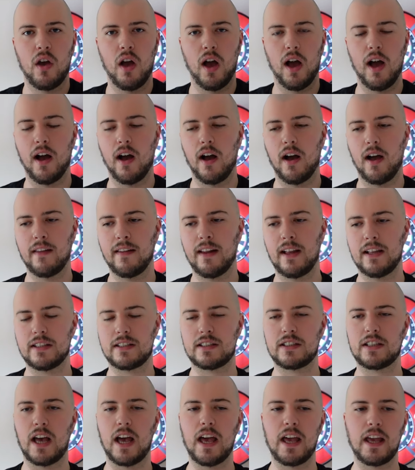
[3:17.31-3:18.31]
and let's
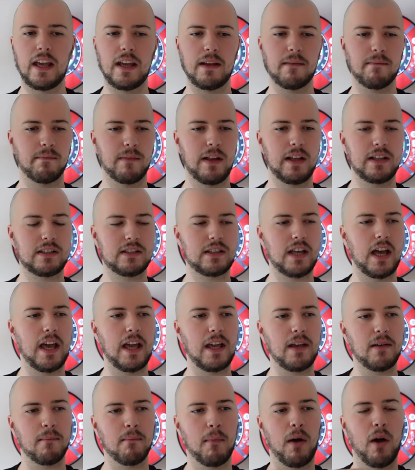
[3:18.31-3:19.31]
say
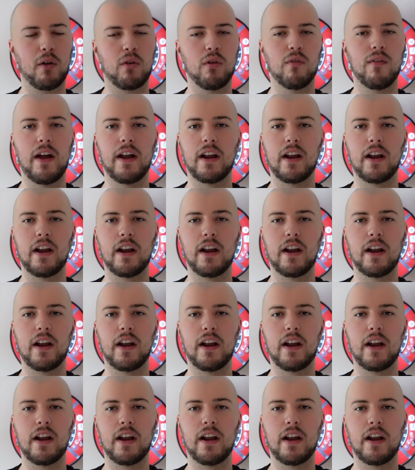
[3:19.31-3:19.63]
Michael